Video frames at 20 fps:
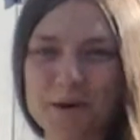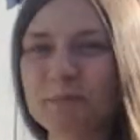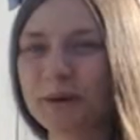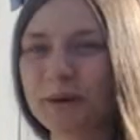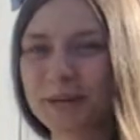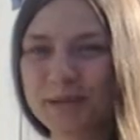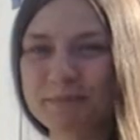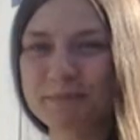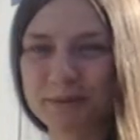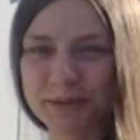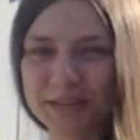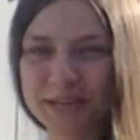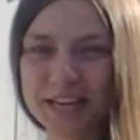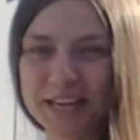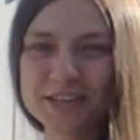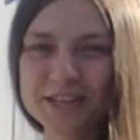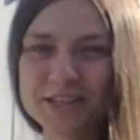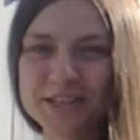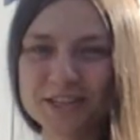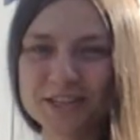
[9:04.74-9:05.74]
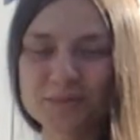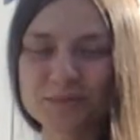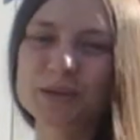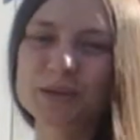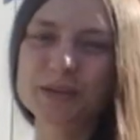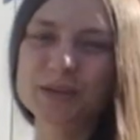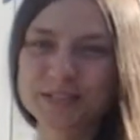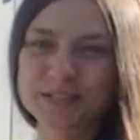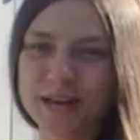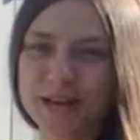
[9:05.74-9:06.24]
our communication with
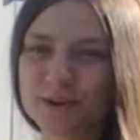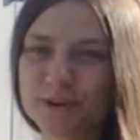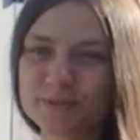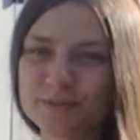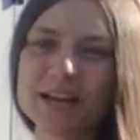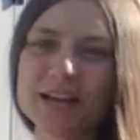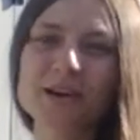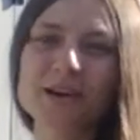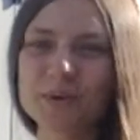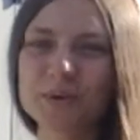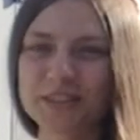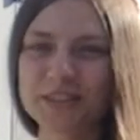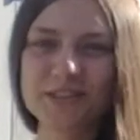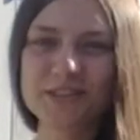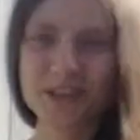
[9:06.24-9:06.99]
ourselves and with each